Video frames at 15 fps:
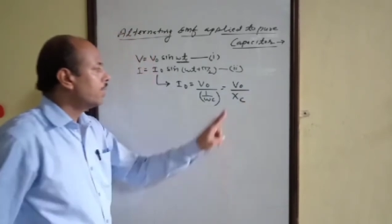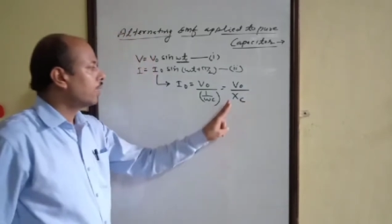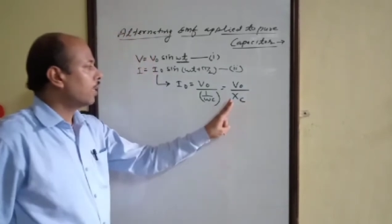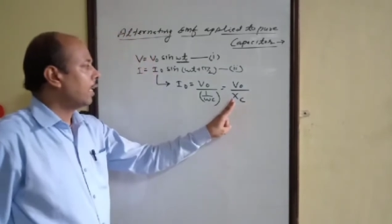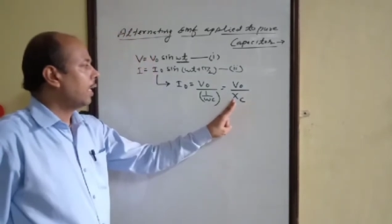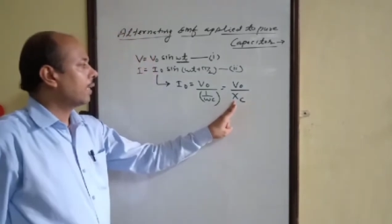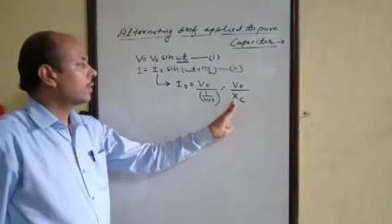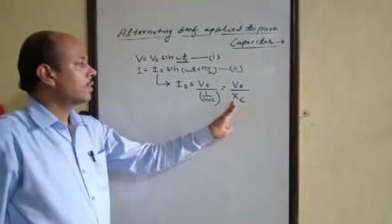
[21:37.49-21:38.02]

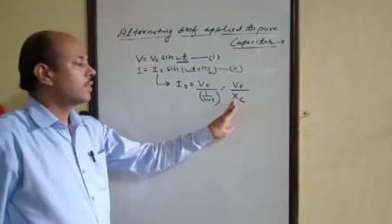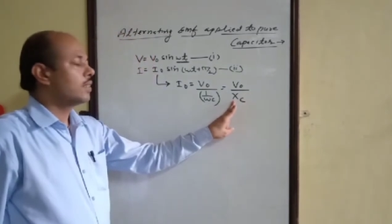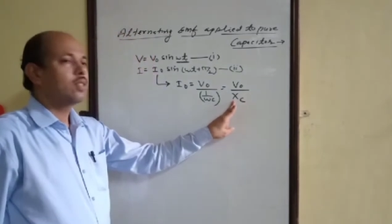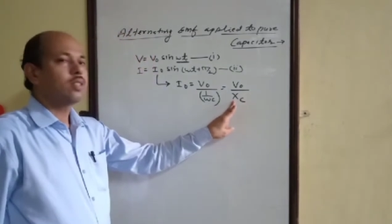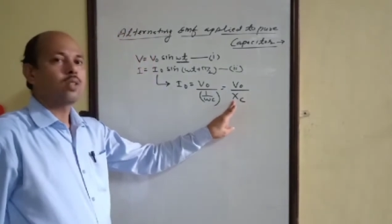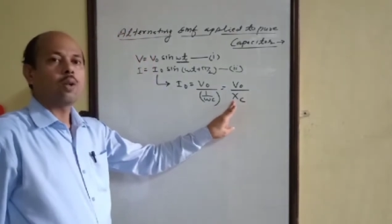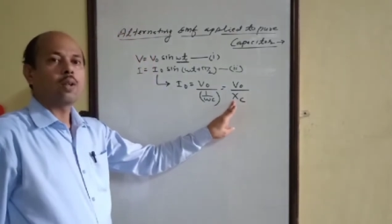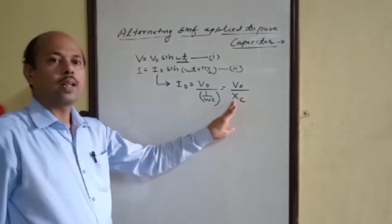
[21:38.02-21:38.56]
Here x
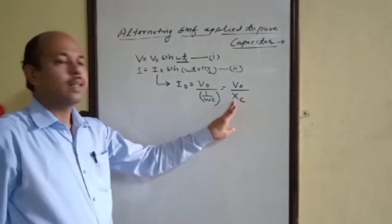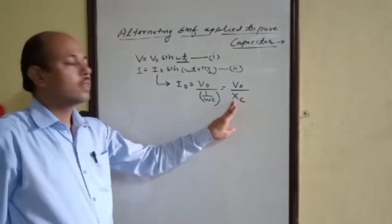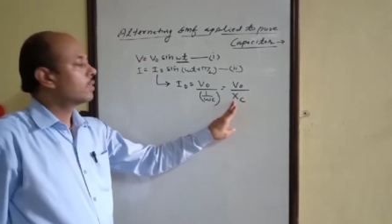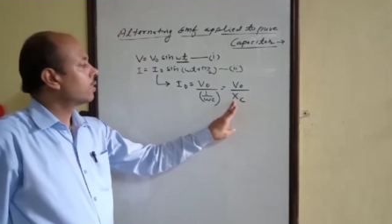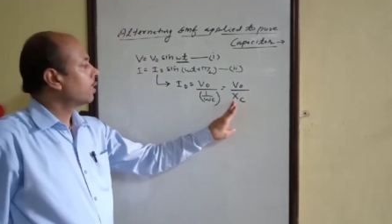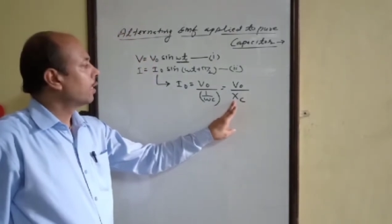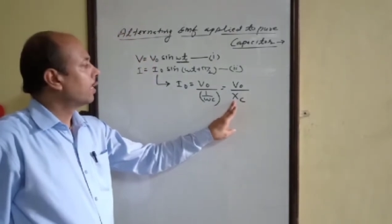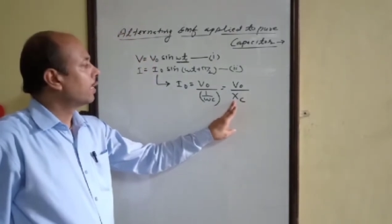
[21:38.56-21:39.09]
is known
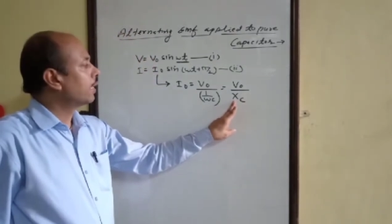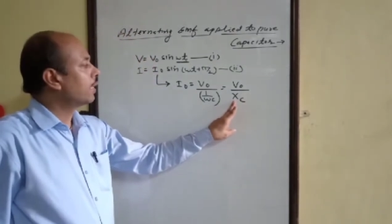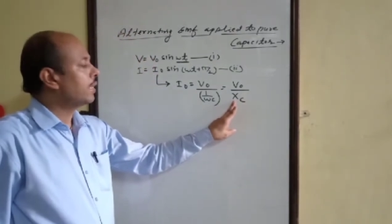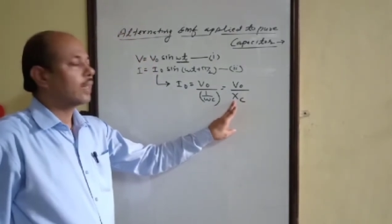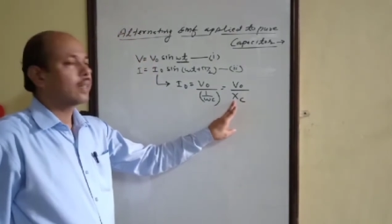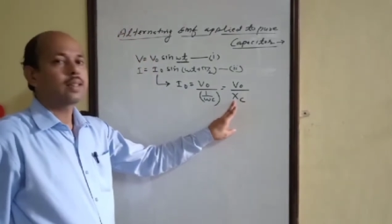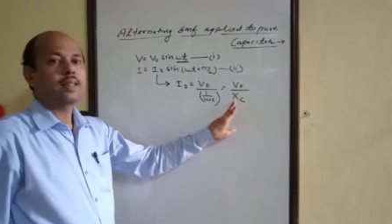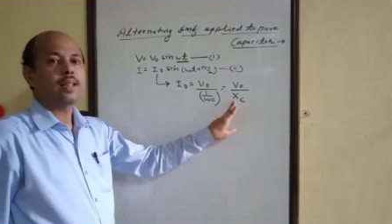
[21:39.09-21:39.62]
as
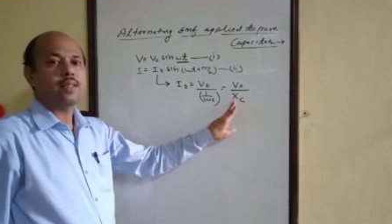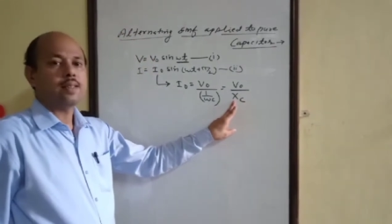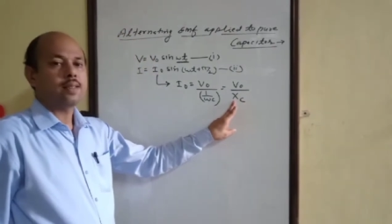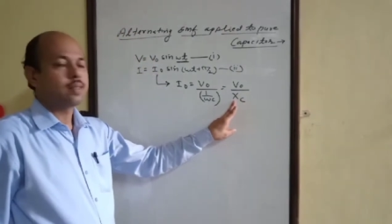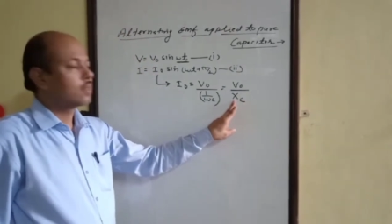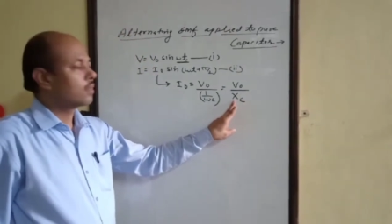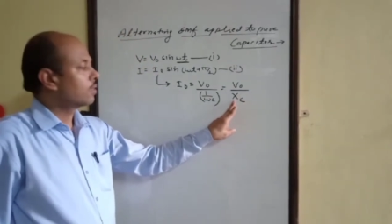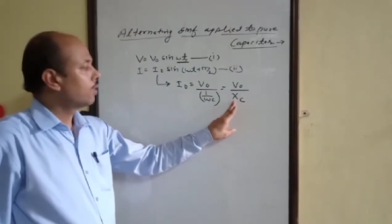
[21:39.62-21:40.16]

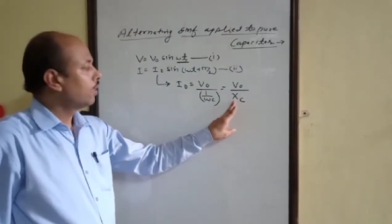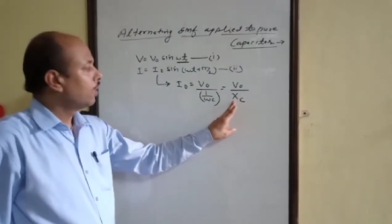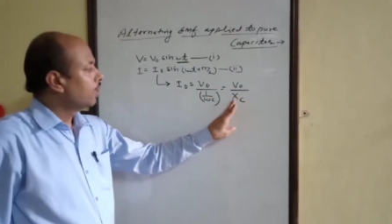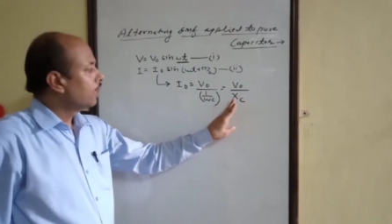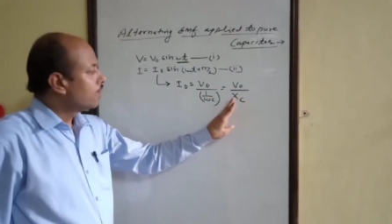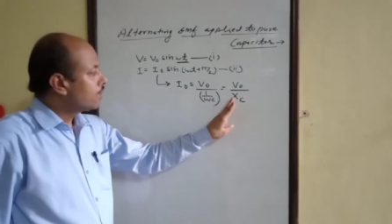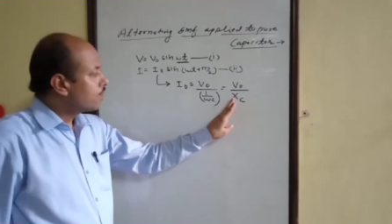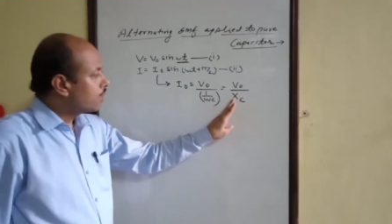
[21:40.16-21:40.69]
reactance.
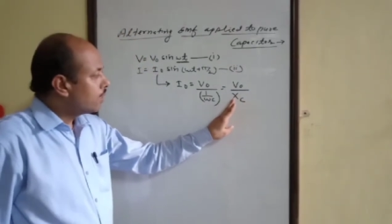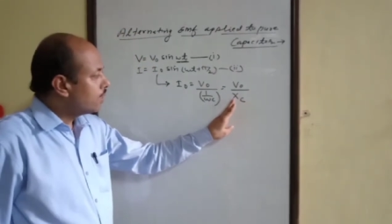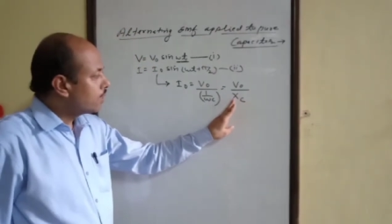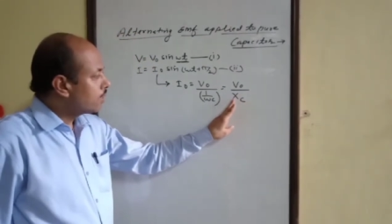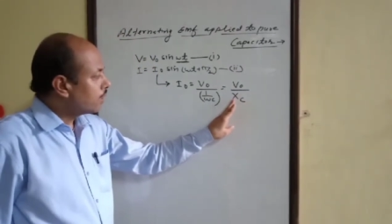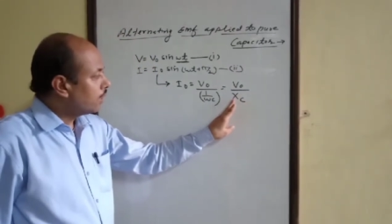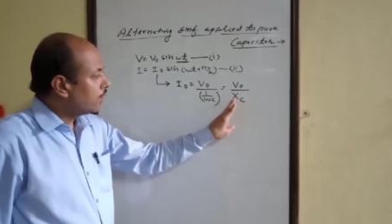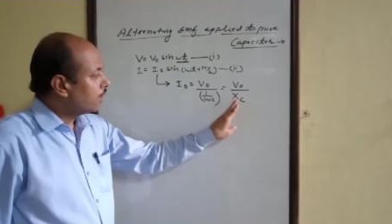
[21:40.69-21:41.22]

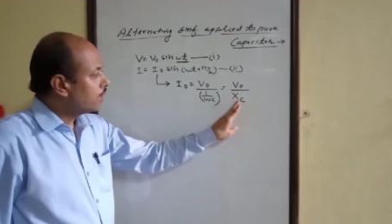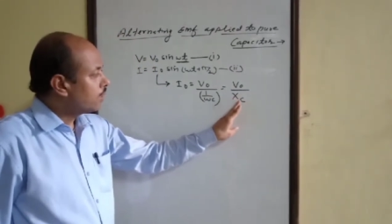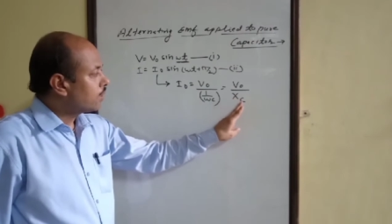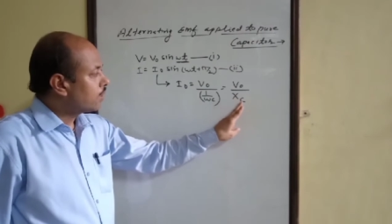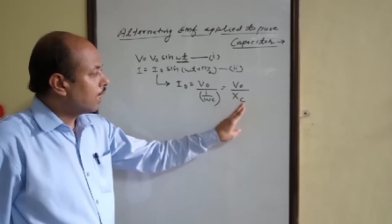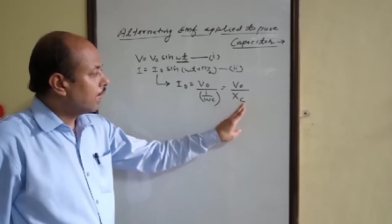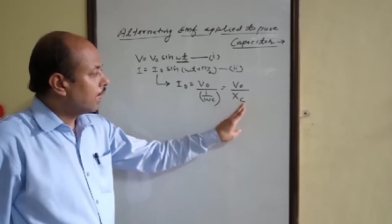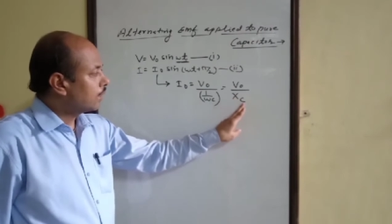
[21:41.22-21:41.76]
Since it
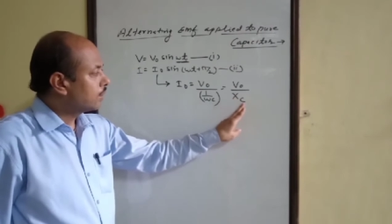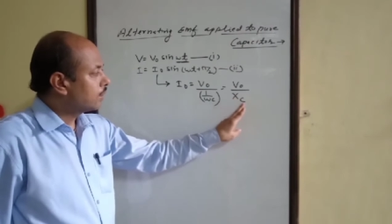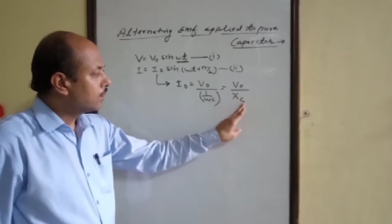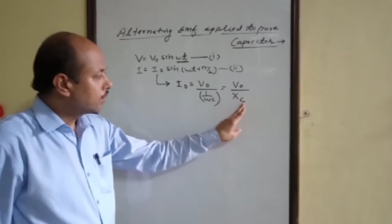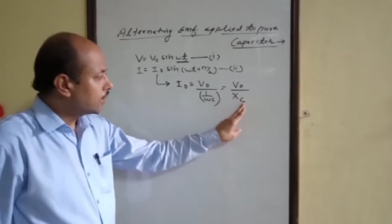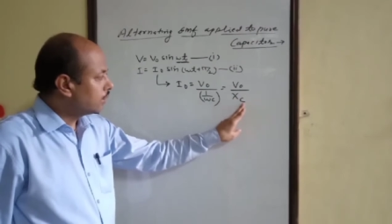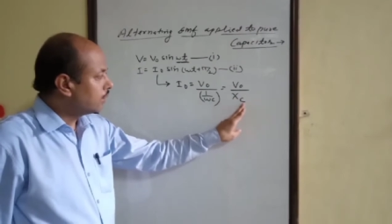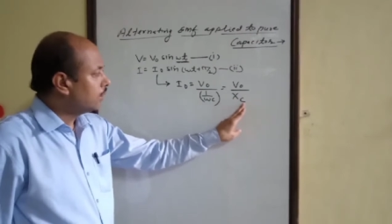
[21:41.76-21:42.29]
is
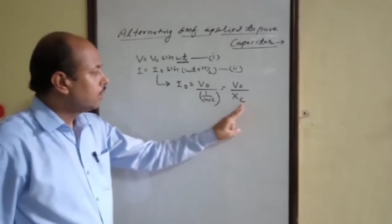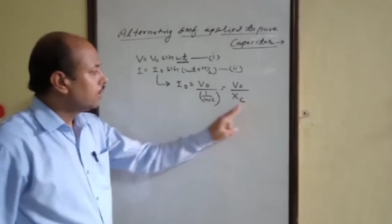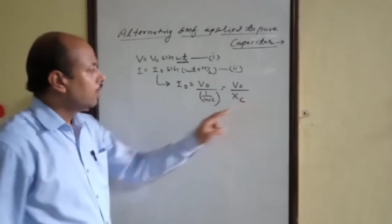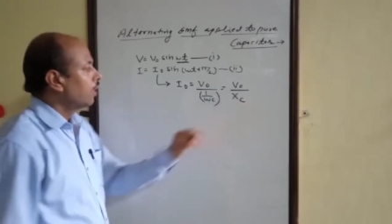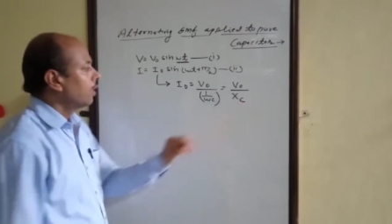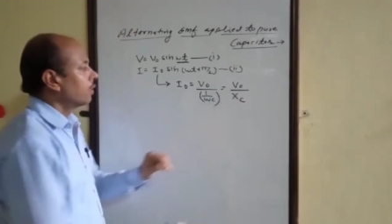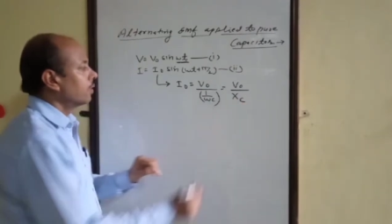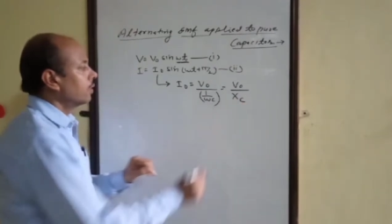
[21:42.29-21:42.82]

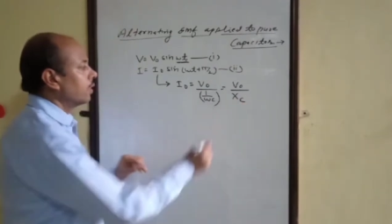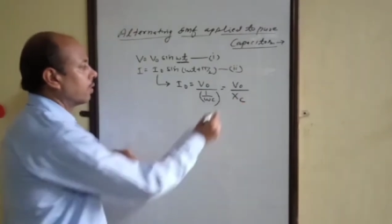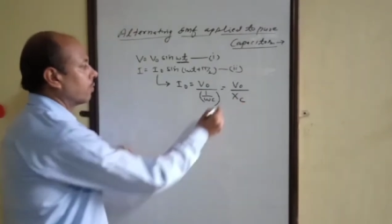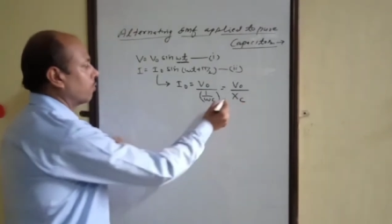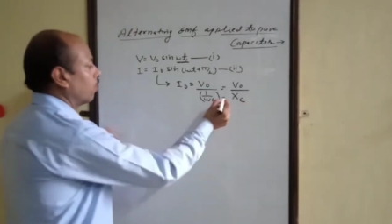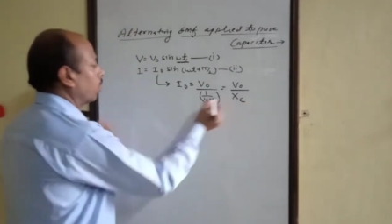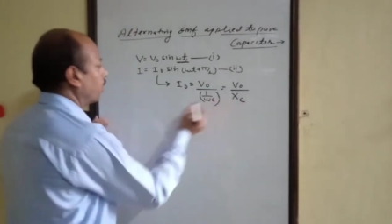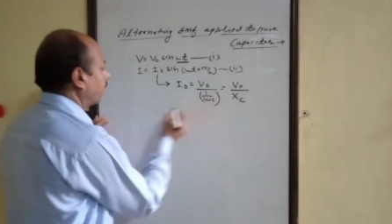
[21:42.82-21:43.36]
xc,
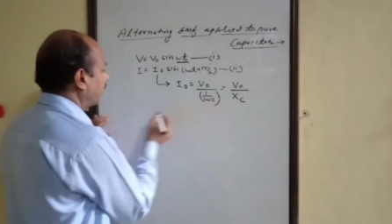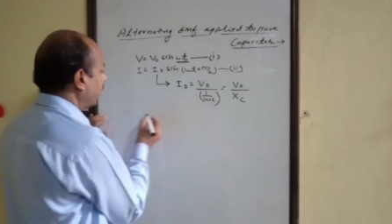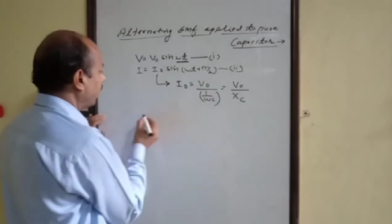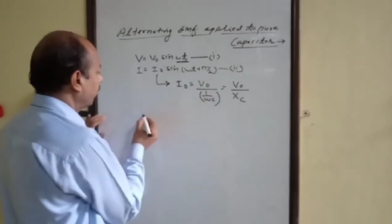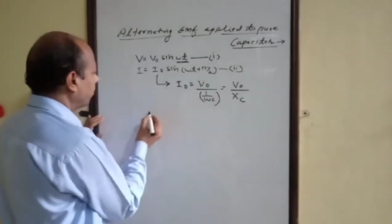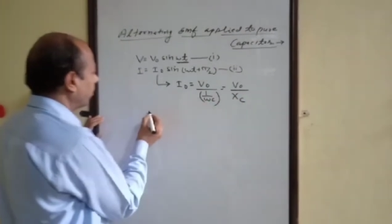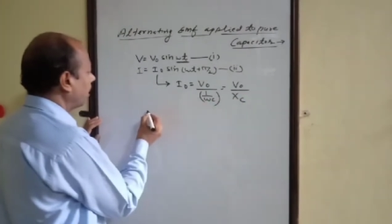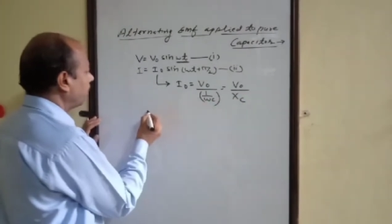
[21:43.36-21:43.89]
therefore
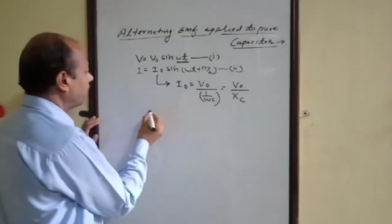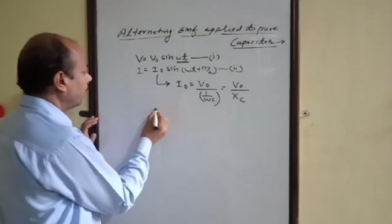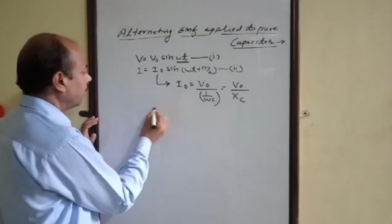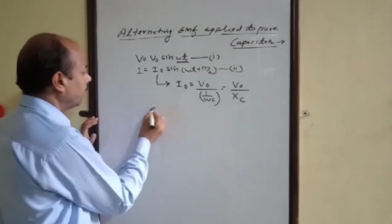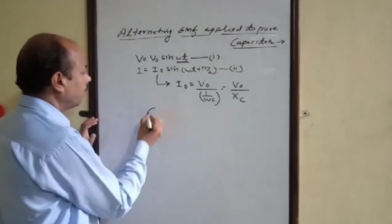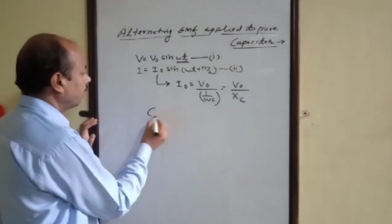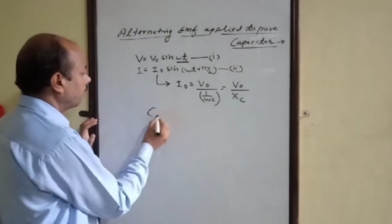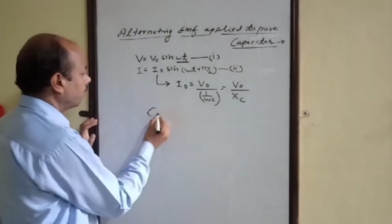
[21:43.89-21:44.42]
name will
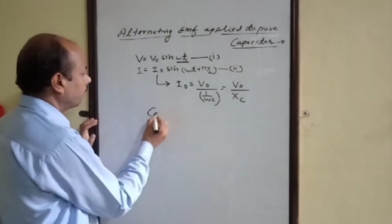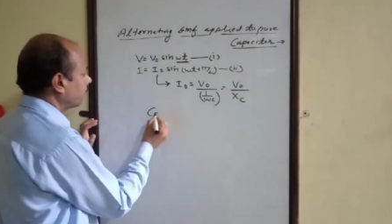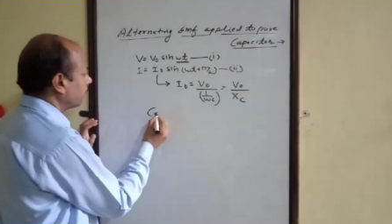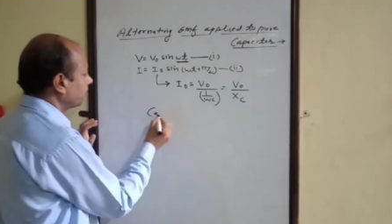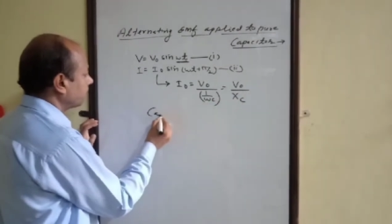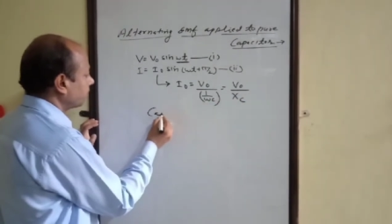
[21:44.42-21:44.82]
be